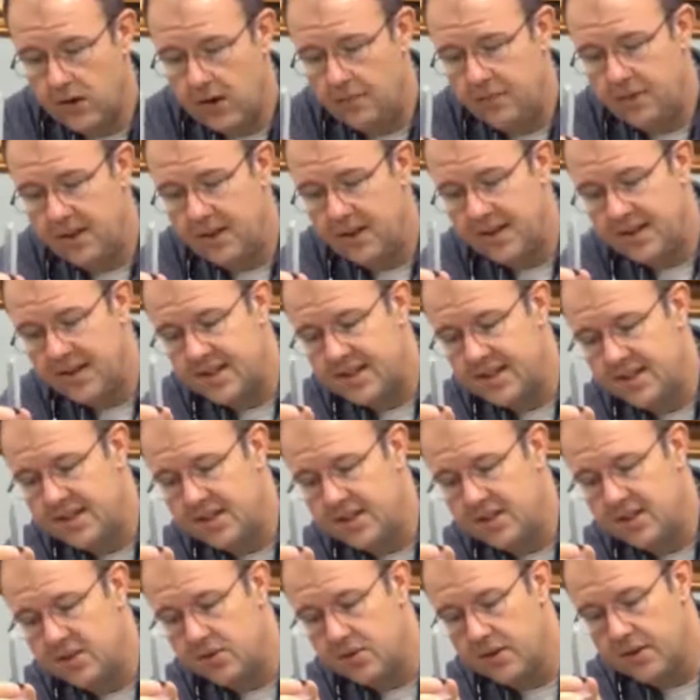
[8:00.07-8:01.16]
into an empty ten c
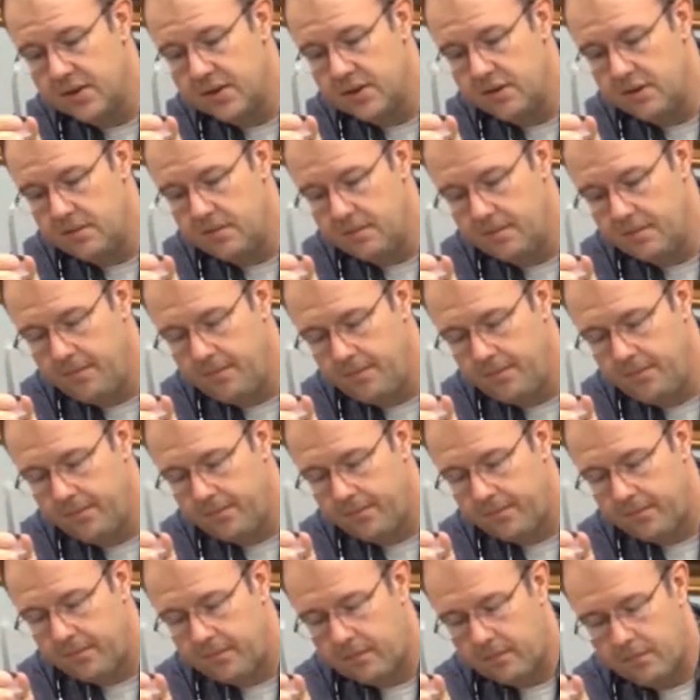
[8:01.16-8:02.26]
c syringe,
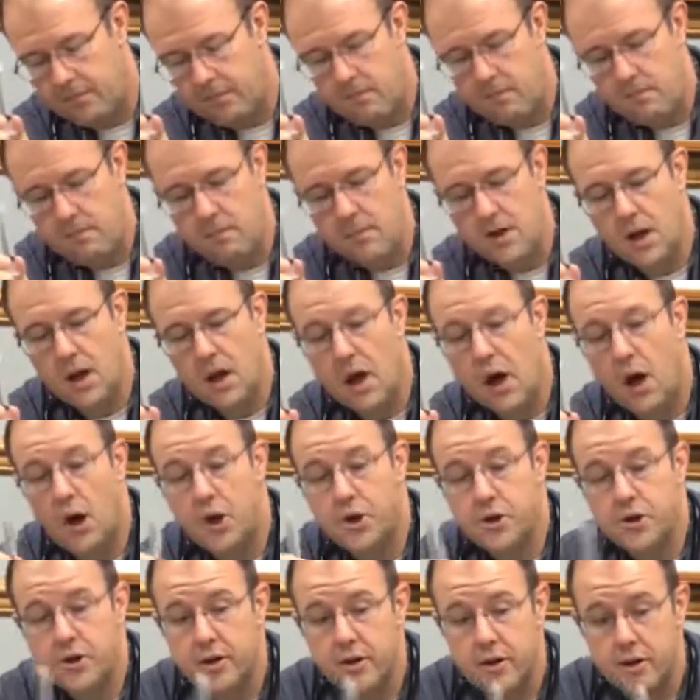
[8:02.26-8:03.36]
one
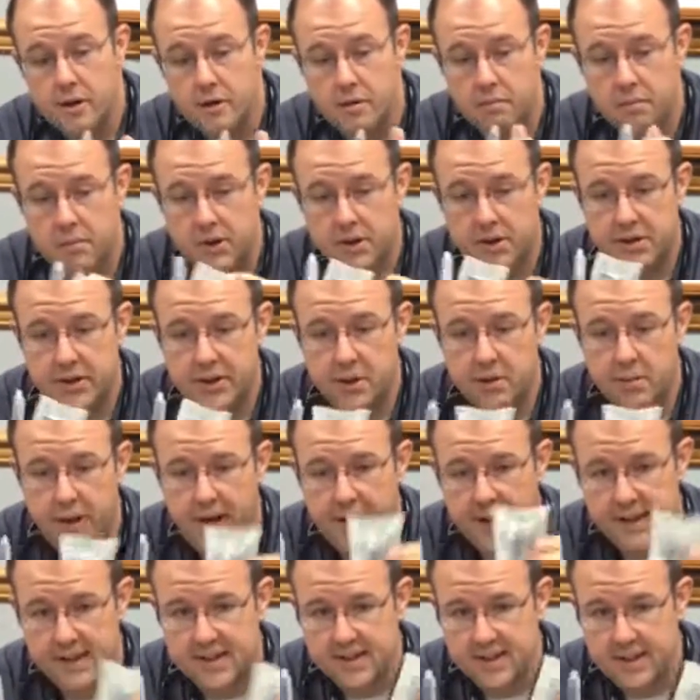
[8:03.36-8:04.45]
hundred milliliter
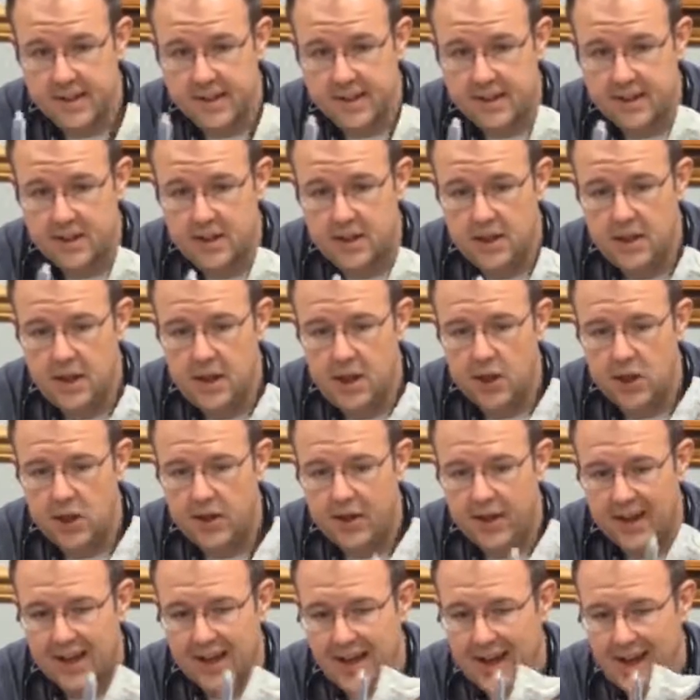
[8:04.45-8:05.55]
bag of saline.
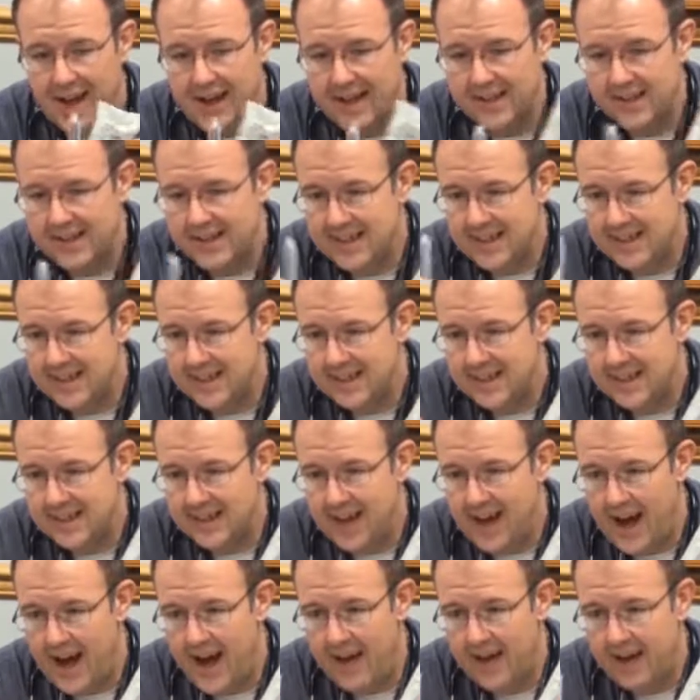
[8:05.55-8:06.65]
You take nine c c
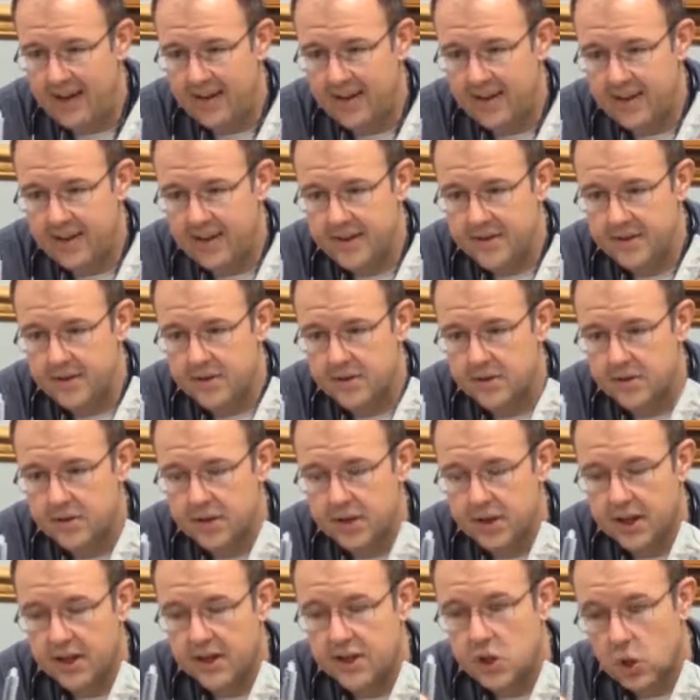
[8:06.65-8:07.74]
s to add it to this,
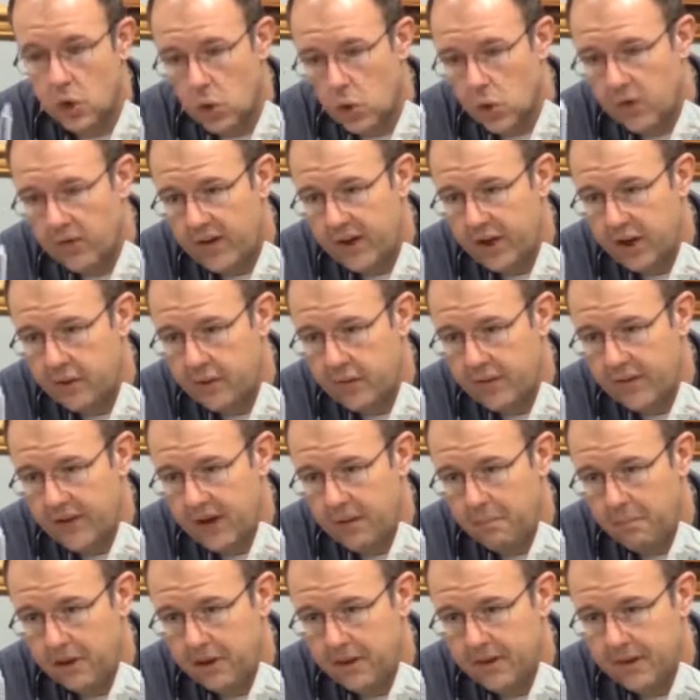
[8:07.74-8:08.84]
so you get a total volume of
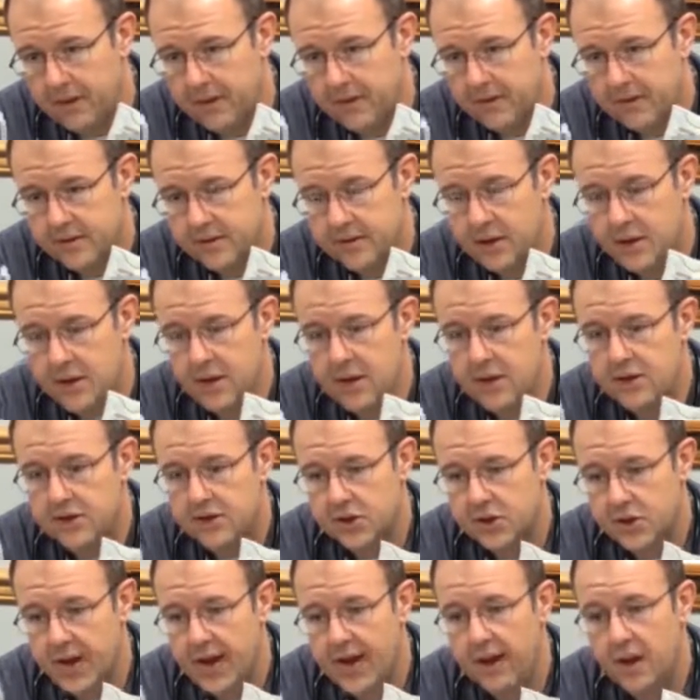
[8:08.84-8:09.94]
ten milliliters.
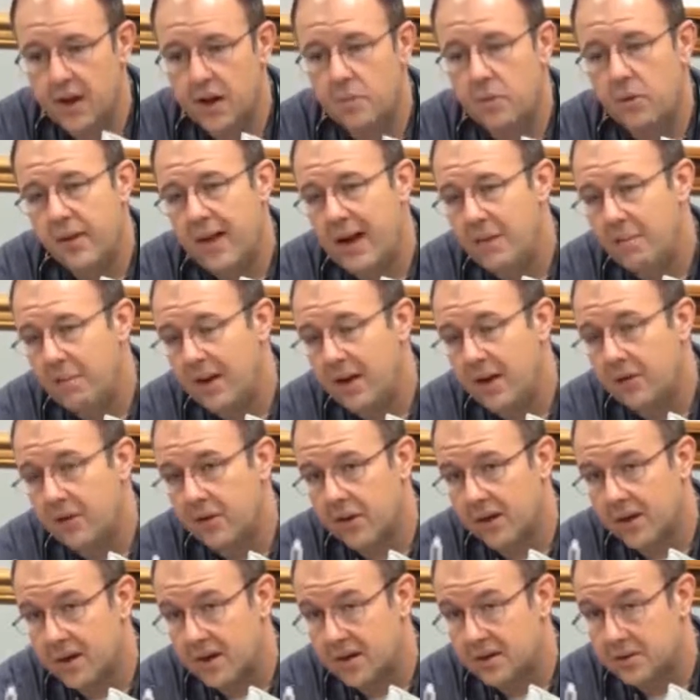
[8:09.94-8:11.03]
So you end up with
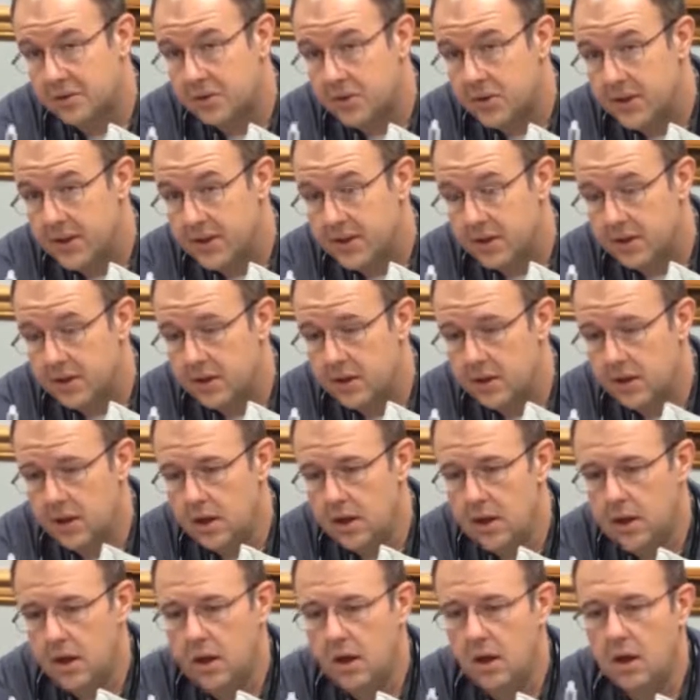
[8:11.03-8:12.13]
epinephrine concentration
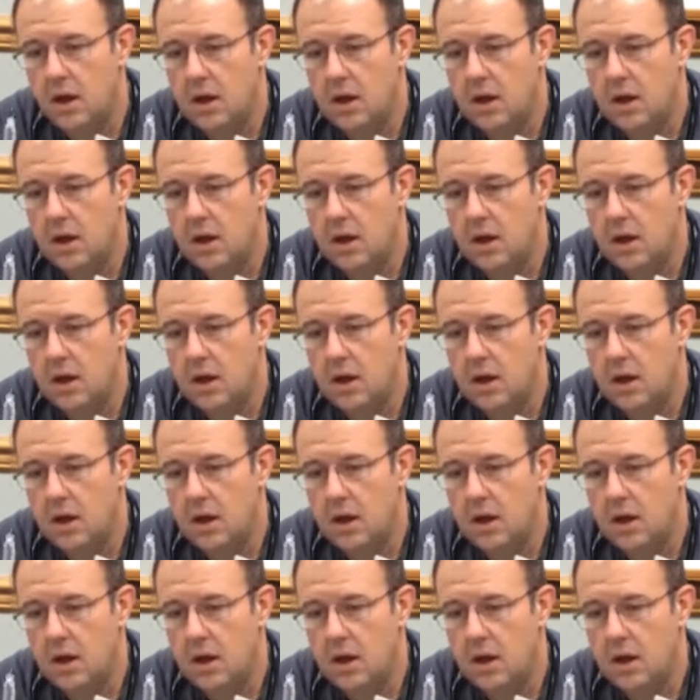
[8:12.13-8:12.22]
